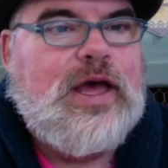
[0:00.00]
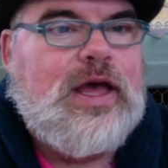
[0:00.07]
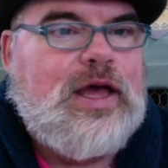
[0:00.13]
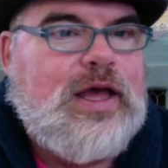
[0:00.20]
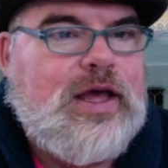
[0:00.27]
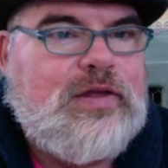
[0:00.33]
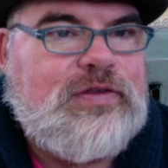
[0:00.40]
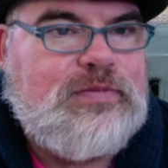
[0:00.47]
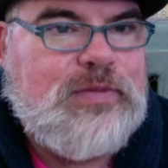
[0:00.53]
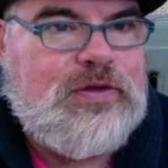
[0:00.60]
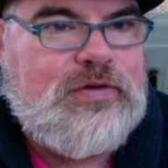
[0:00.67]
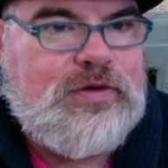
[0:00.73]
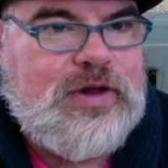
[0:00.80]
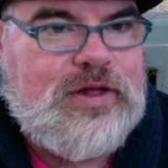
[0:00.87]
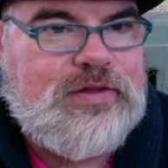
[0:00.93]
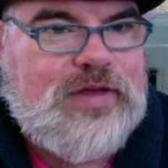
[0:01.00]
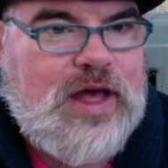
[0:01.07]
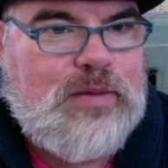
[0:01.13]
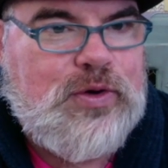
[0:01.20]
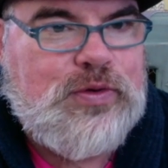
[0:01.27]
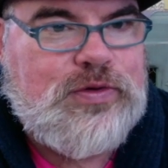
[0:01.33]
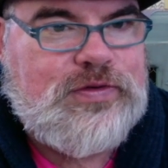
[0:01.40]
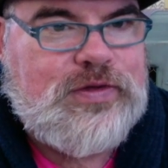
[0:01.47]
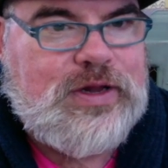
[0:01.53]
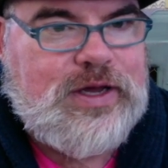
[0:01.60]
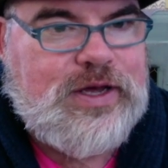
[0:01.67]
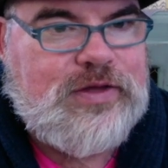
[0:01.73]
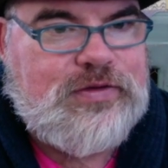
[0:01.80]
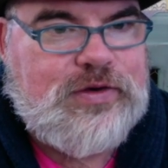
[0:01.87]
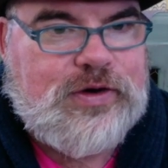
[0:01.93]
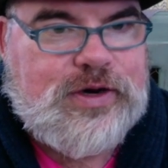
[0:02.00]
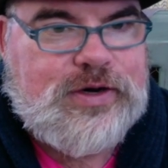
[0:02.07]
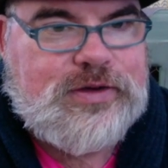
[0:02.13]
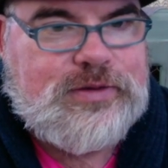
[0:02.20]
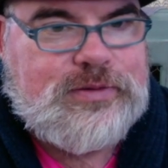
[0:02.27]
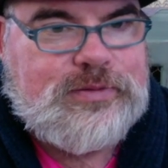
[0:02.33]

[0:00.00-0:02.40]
Yes, Mr. Dean Sabo, silly is good.